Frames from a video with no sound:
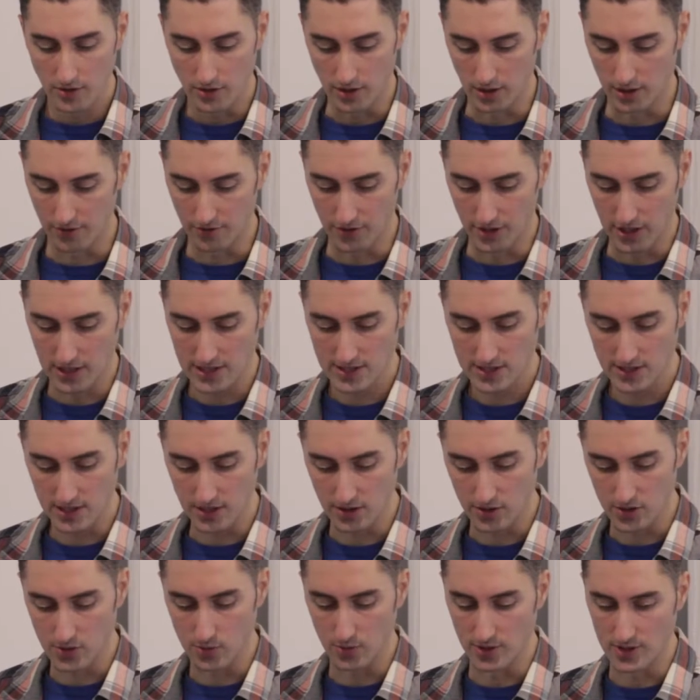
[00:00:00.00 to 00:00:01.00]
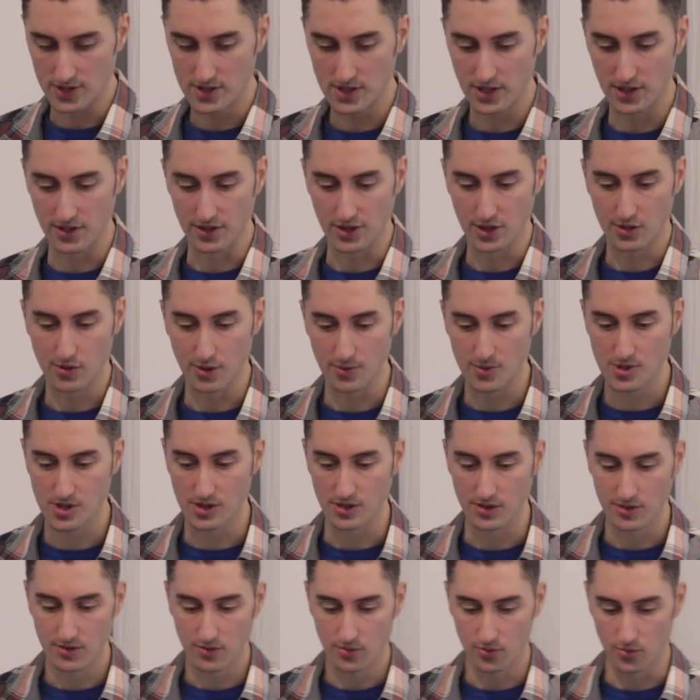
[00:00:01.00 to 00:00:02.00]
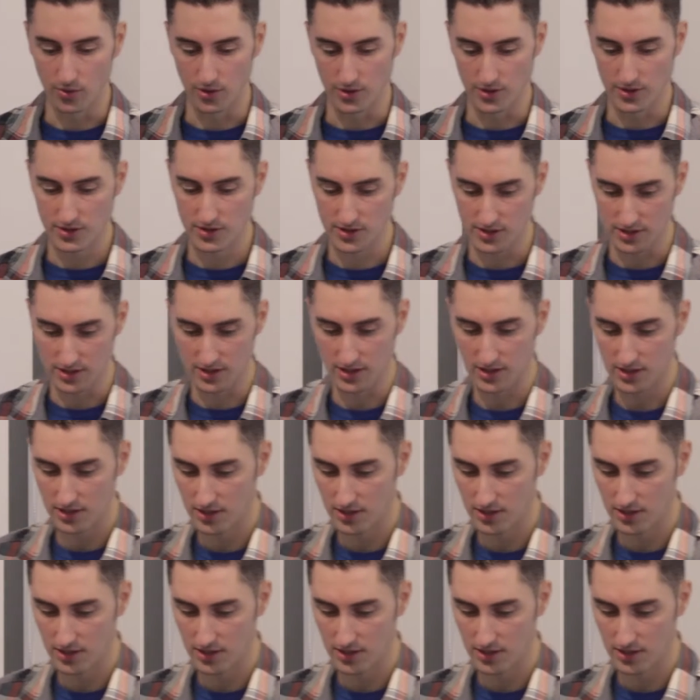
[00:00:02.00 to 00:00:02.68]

The last thing I just wanted to say on encryption was